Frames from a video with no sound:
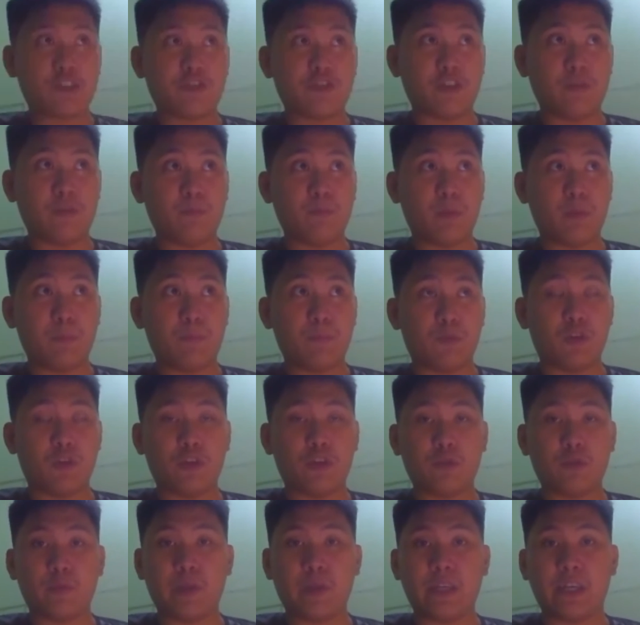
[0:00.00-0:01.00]
question
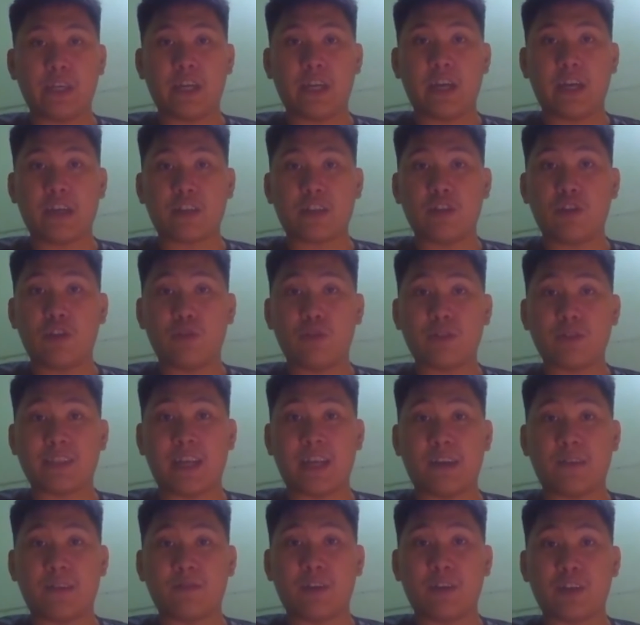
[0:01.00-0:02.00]
before we close
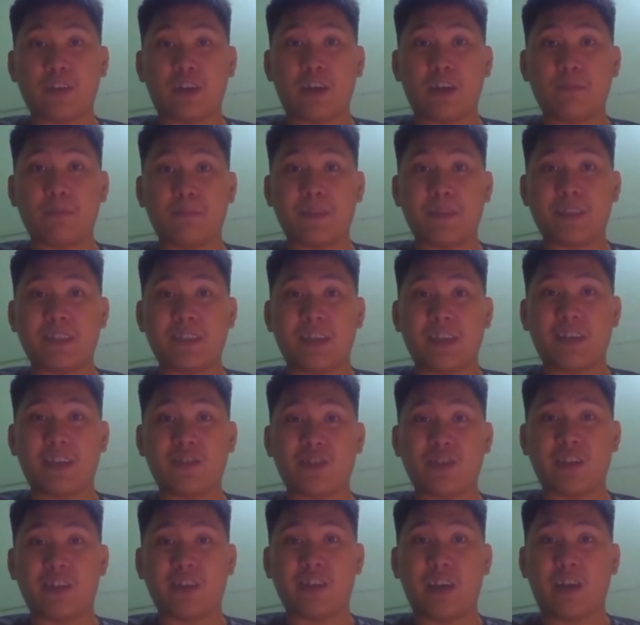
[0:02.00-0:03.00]
our
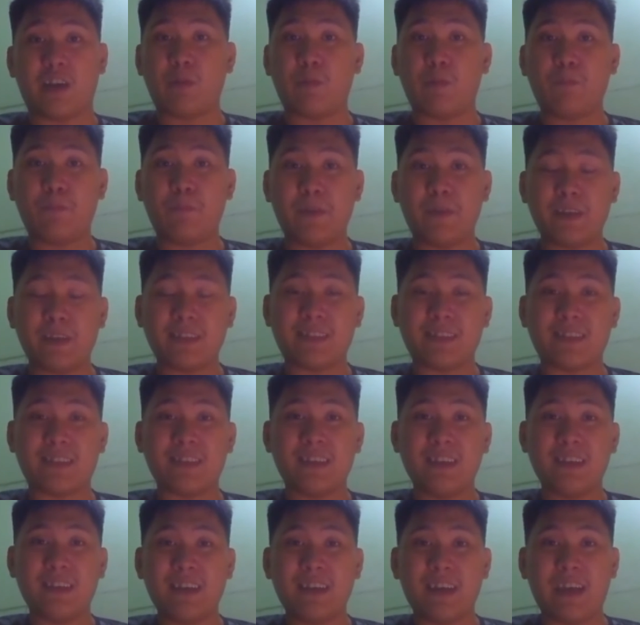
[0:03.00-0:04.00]
conversation, our first
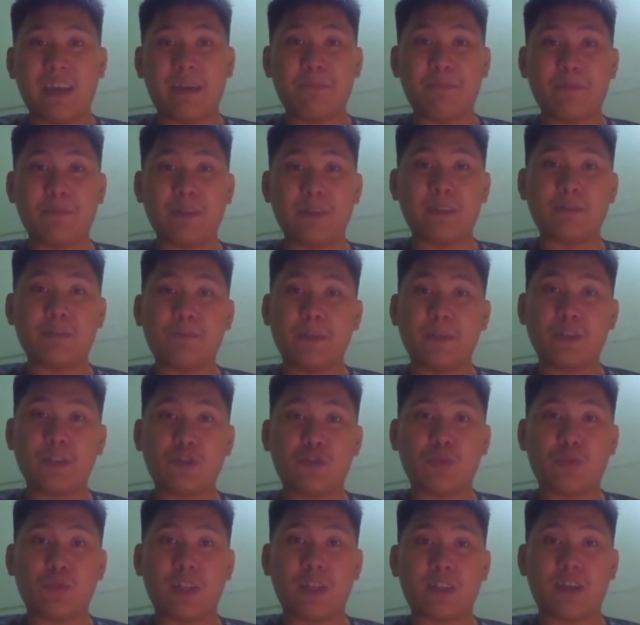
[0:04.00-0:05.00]
ever
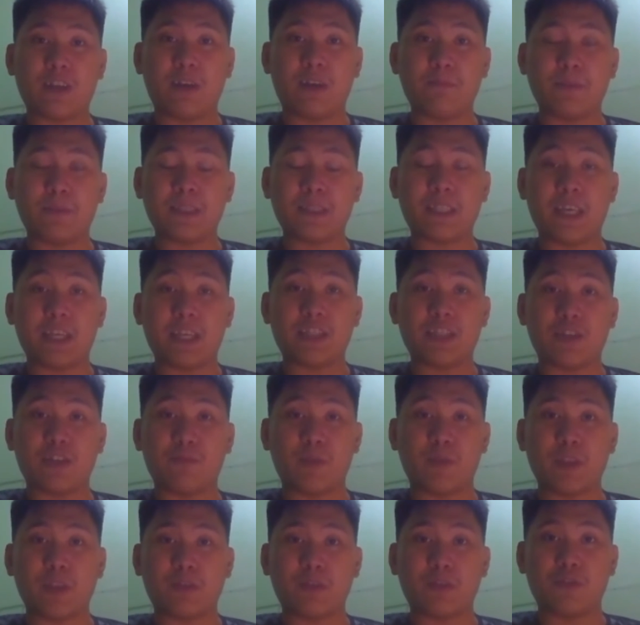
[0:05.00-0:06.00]
virtual
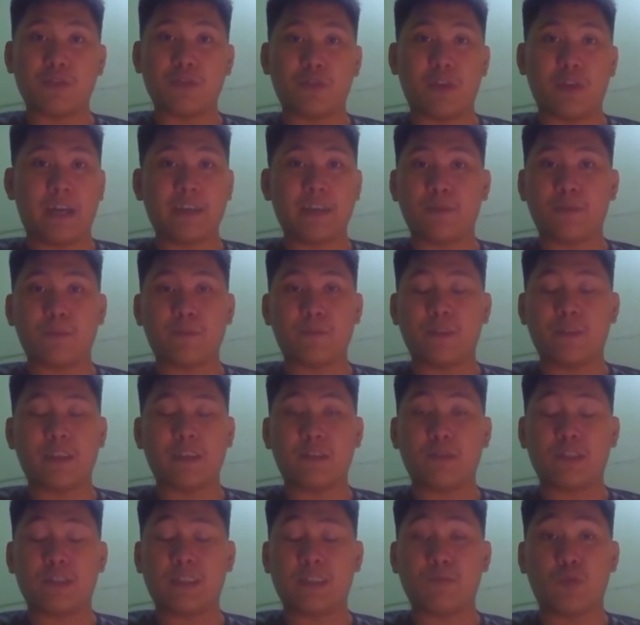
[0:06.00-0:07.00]
conversation with you. I hope
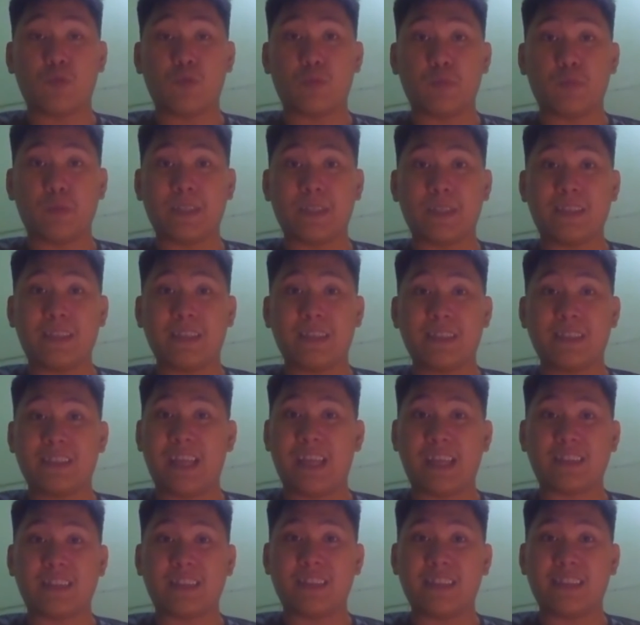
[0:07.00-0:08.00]
this will be
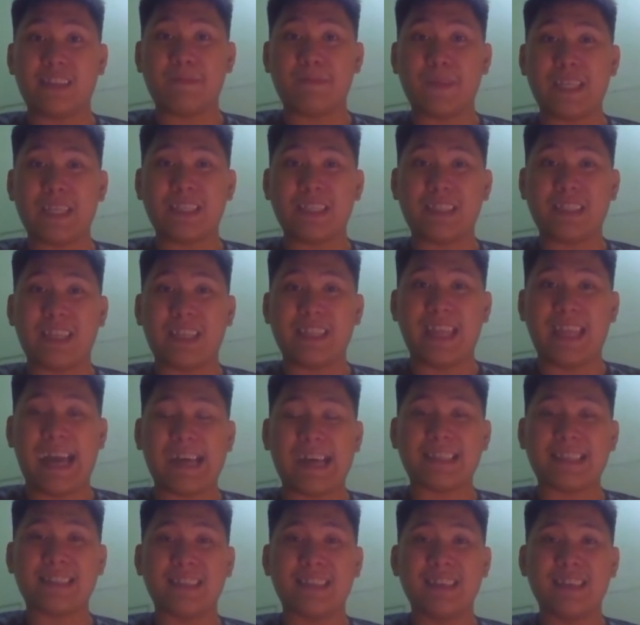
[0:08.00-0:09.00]
the
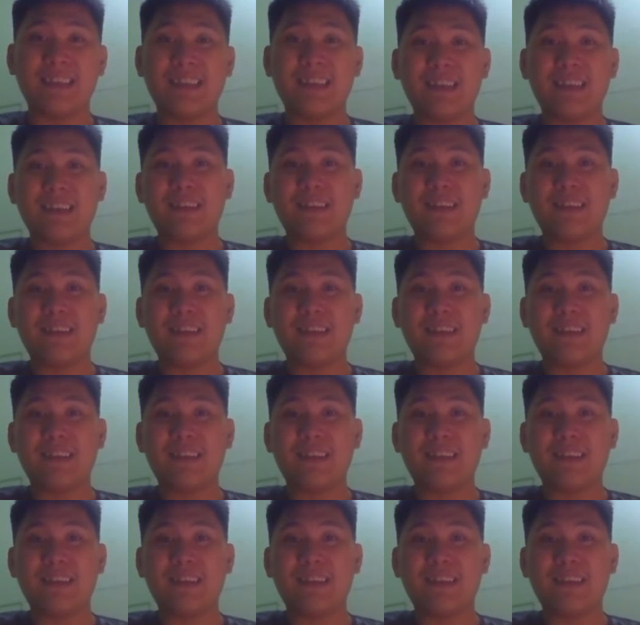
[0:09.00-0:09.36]
last,